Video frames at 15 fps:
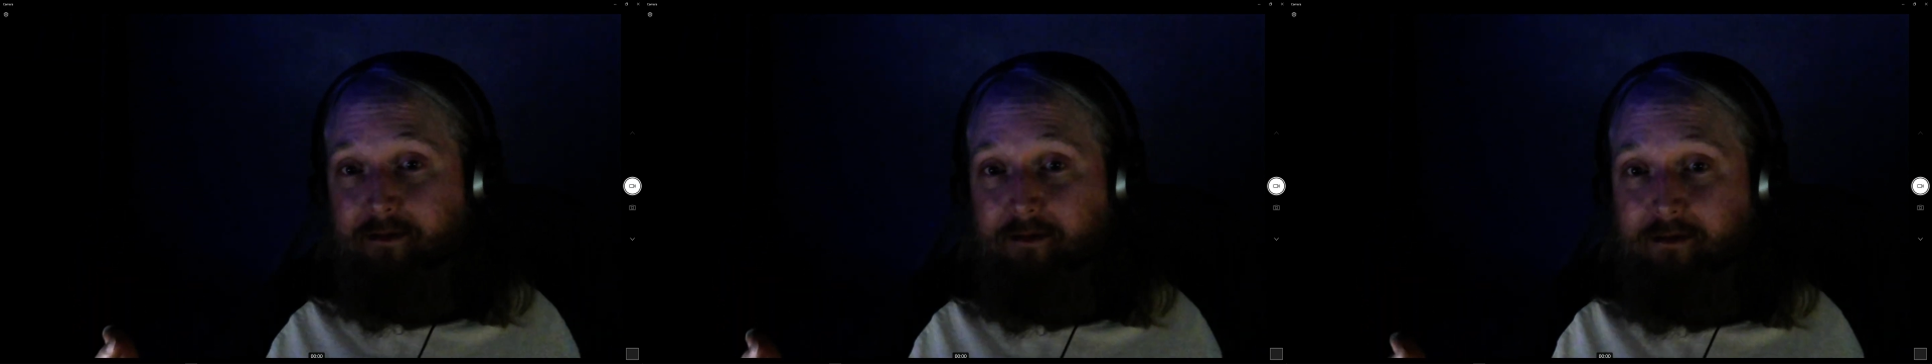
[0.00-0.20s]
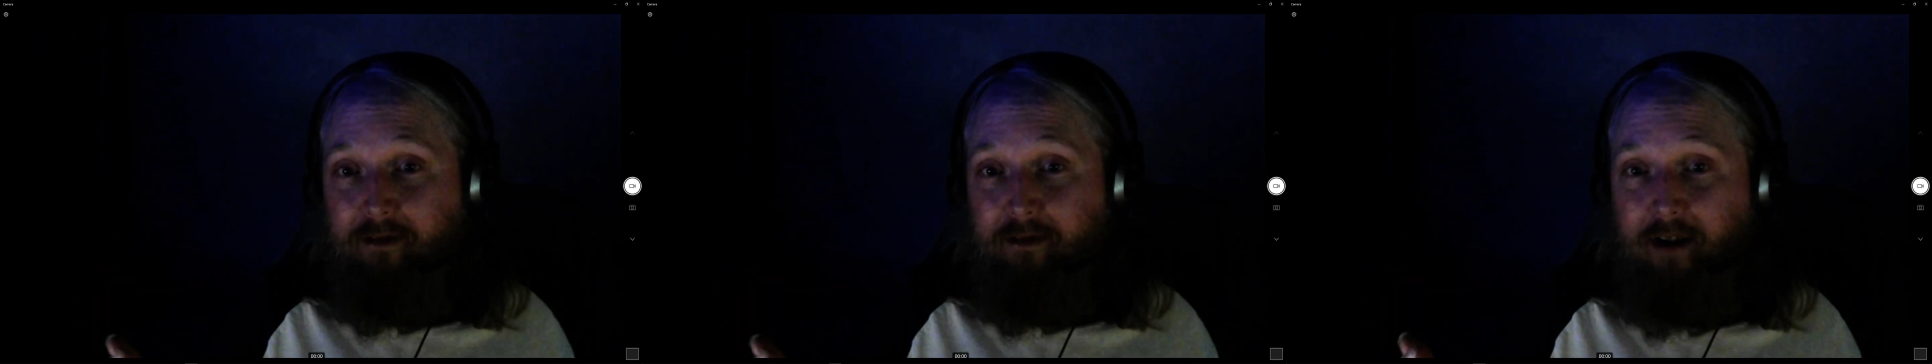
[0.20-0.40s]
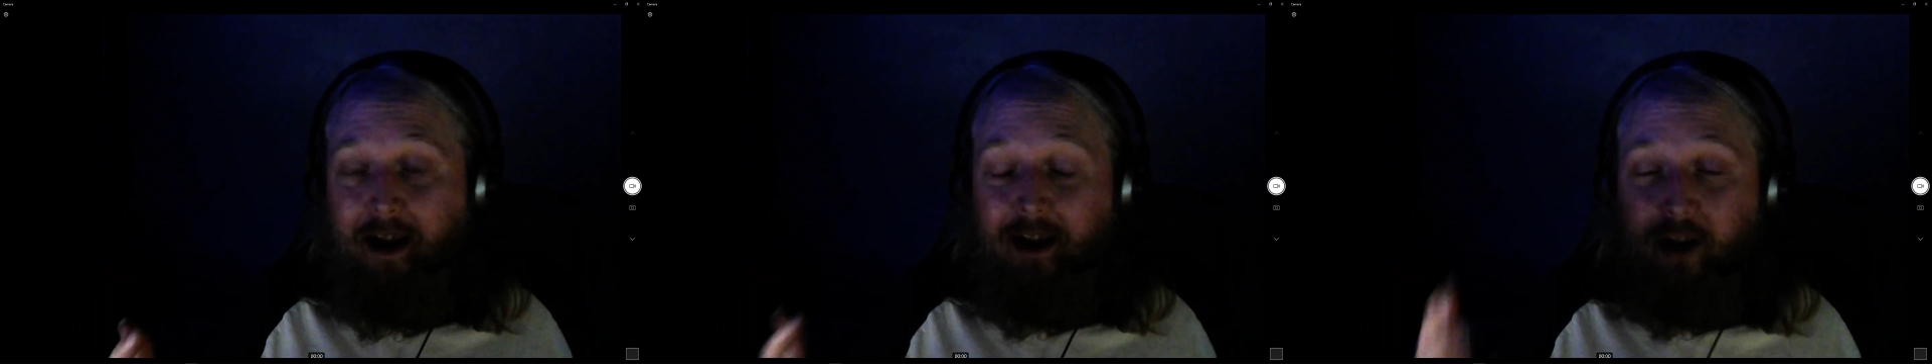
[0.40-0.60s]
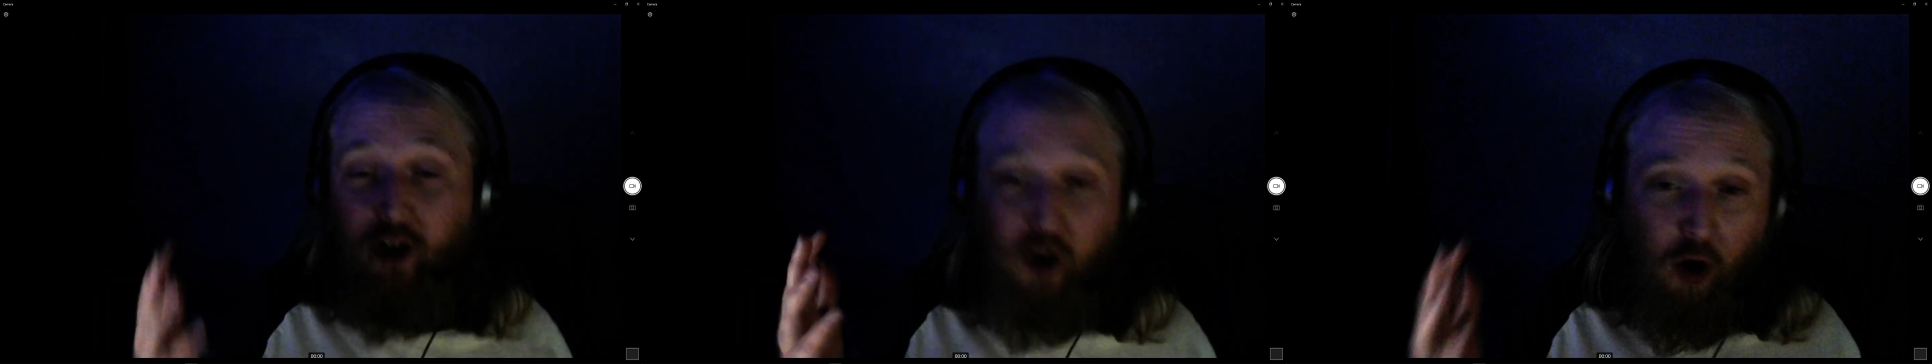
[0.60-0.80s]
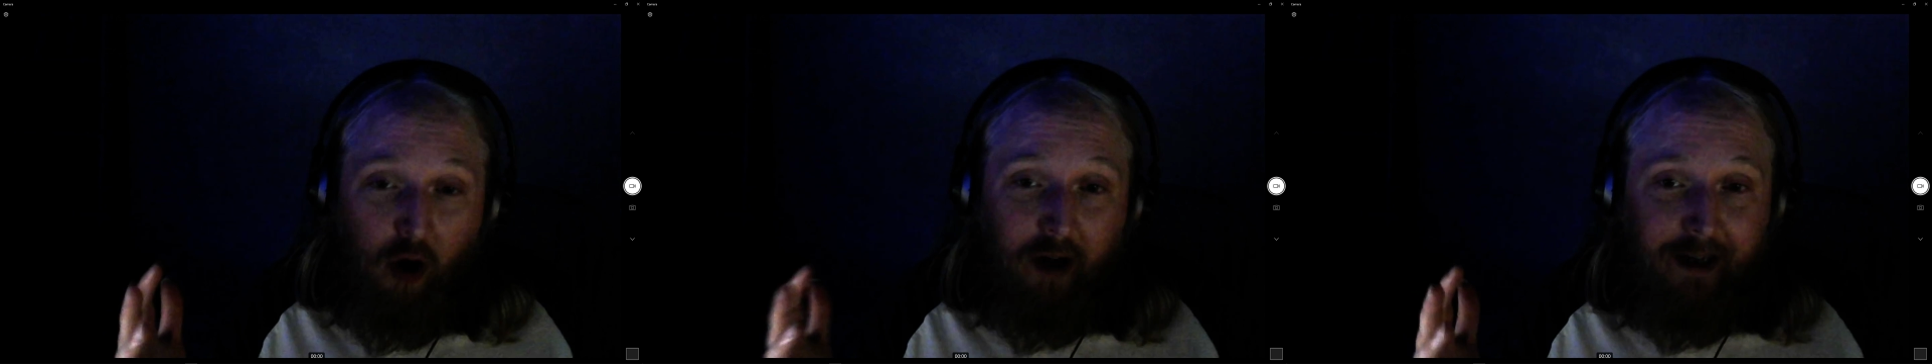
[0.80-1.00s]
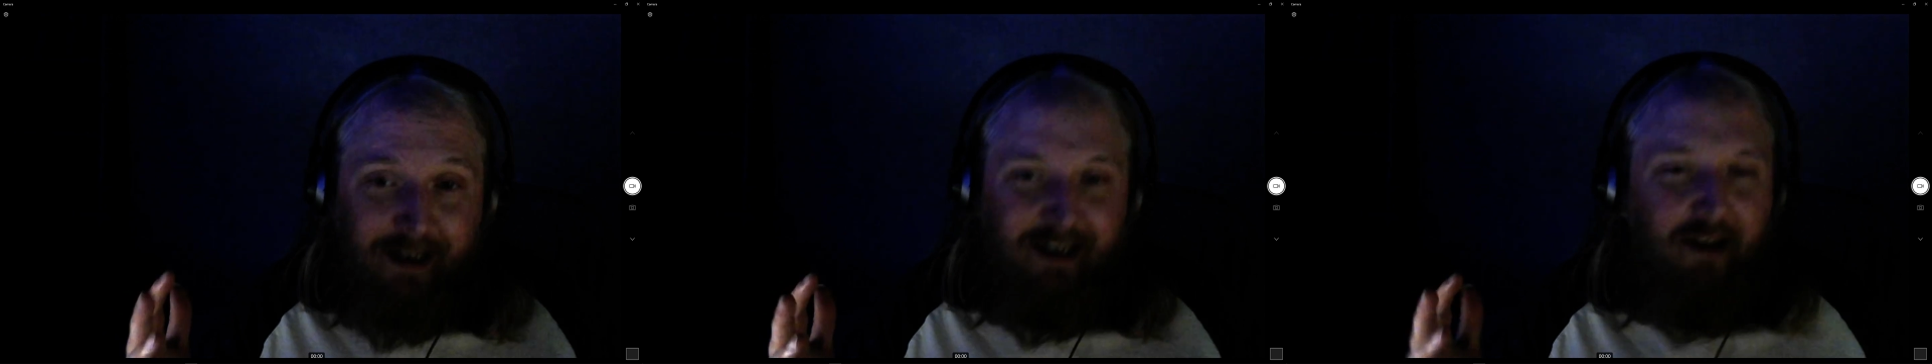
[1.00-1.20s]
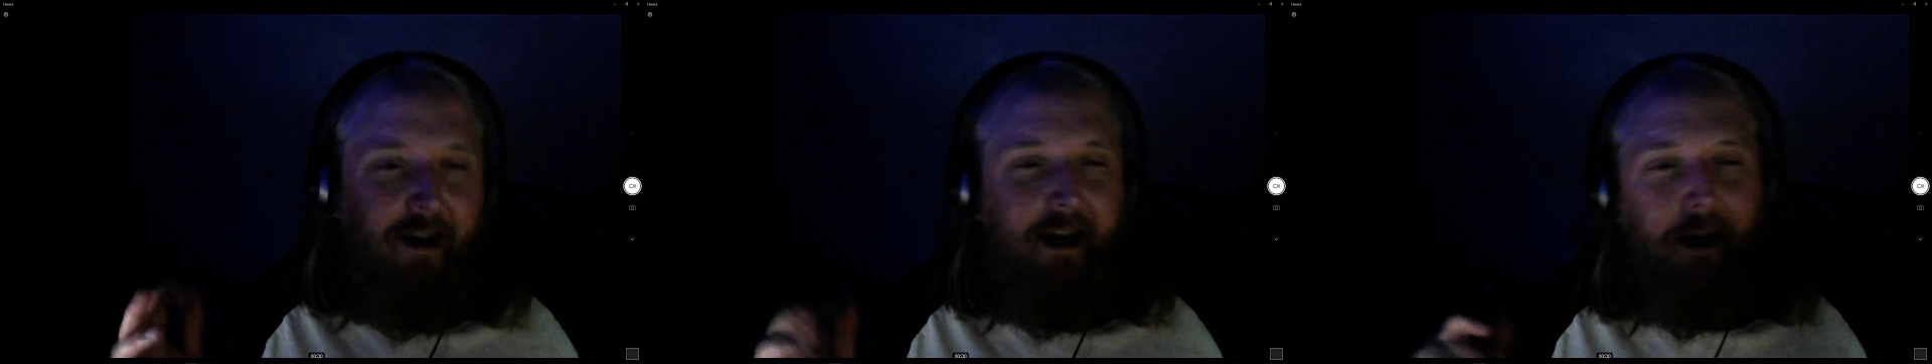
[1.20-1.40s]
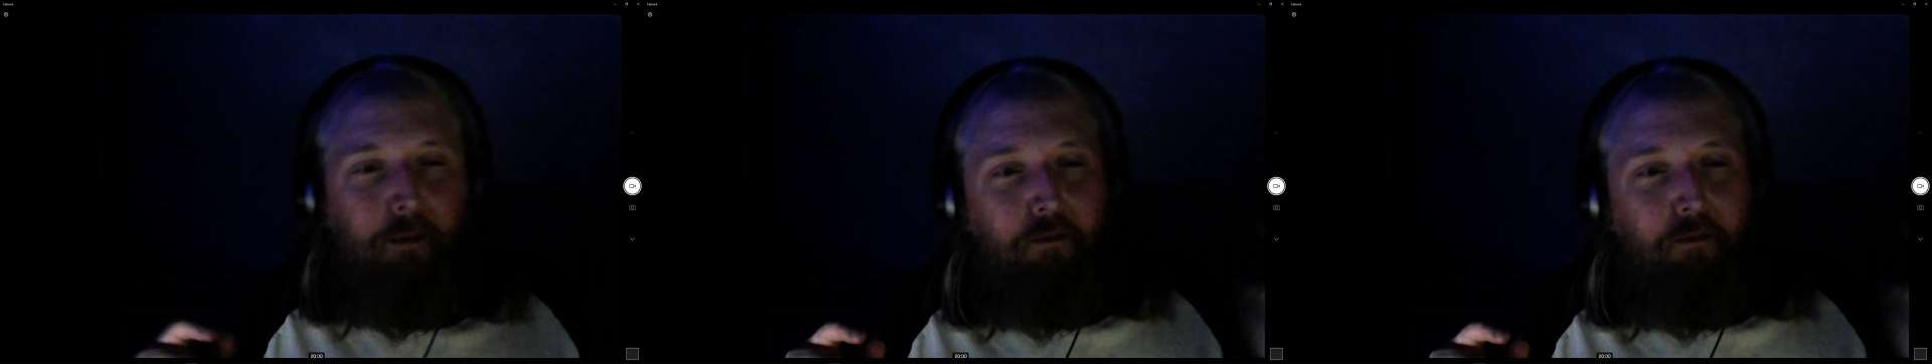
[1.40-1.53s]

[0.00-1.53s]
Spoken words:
right? And God is like,